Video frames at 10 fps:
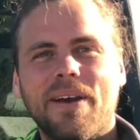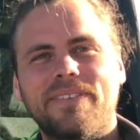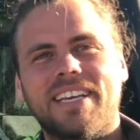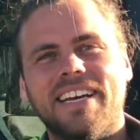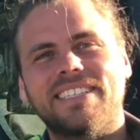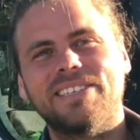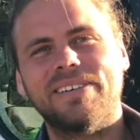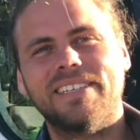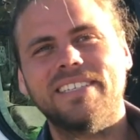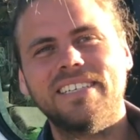have to get to
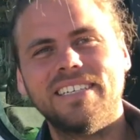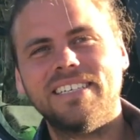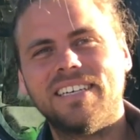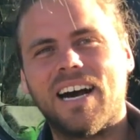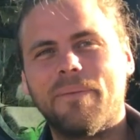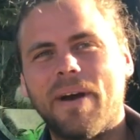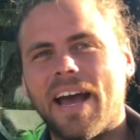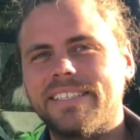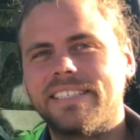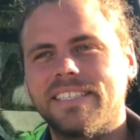and
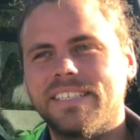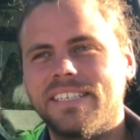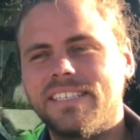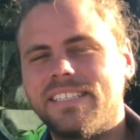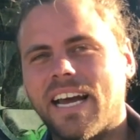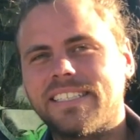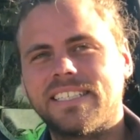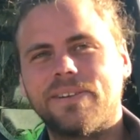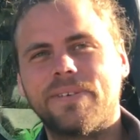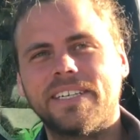add to
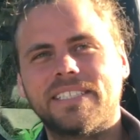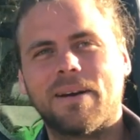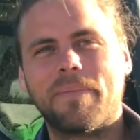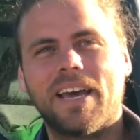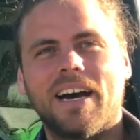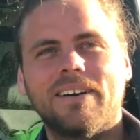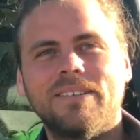the rig somehow.